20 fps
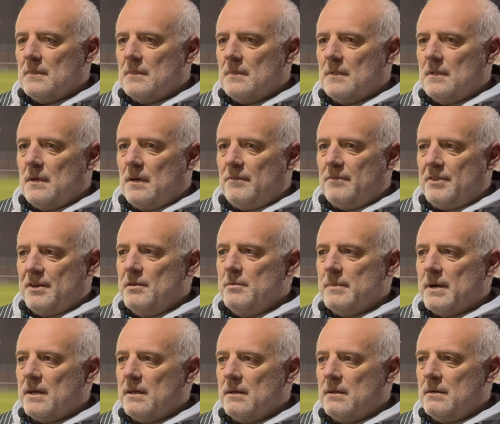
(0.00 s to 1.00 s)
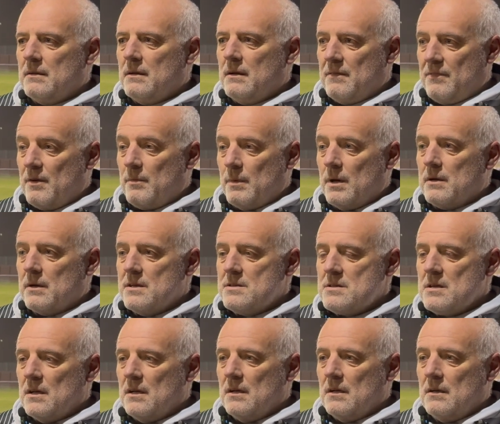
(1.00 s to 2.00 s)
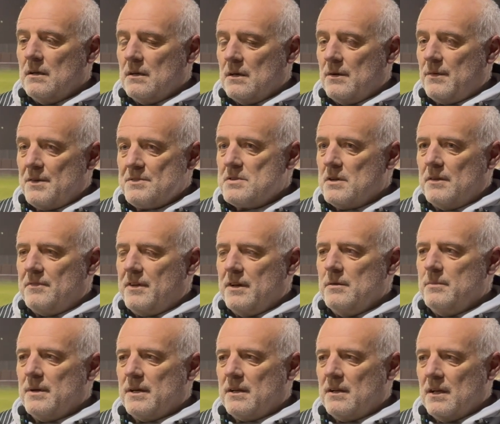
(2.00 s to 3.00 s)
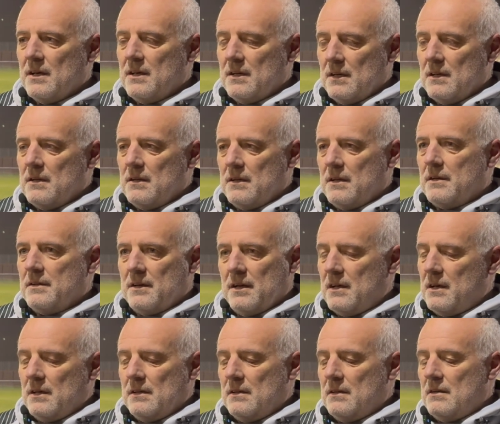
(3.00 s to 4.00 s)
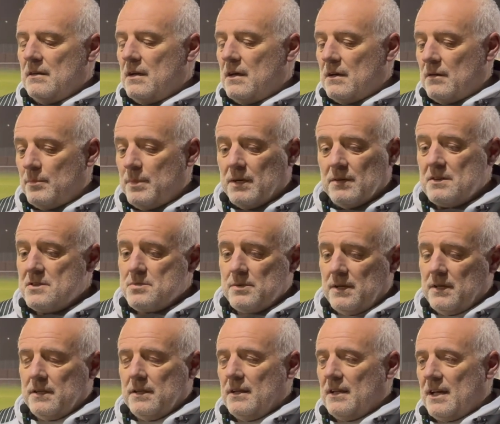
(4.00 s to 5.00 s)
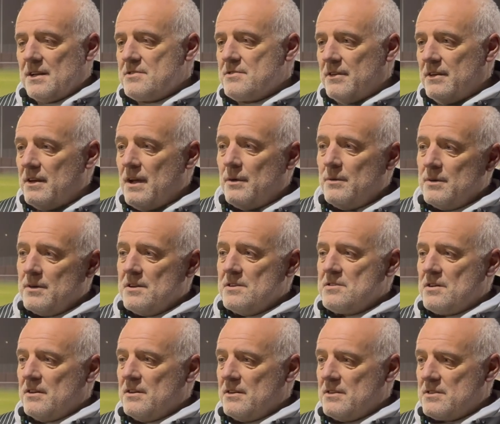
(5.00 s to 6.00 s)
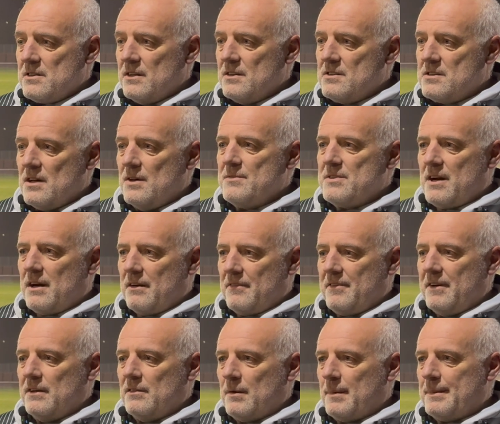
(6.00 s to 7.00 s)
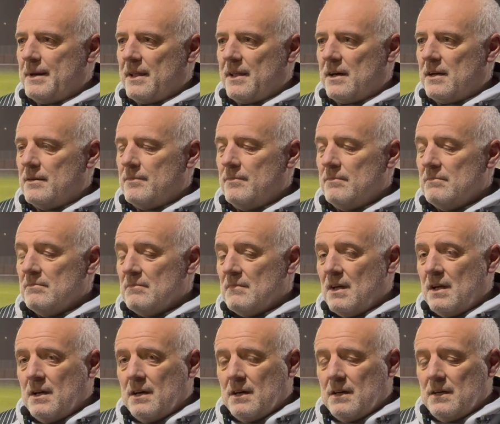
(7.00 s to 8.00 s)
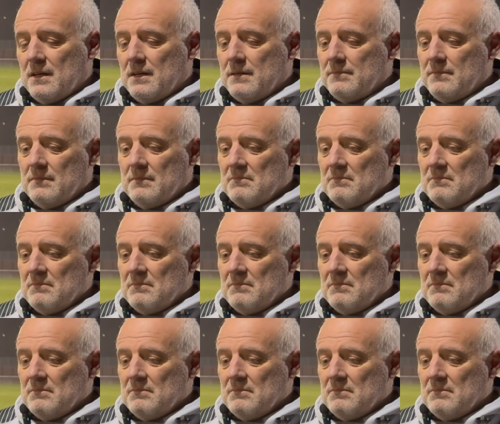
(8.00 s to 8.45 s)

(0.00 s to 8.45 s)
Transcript: I'm fuming, if I'm honest. I'm absolutely fuming. Yeah, and I'll be honest with you, the lads are in no certain terms how I feel about that.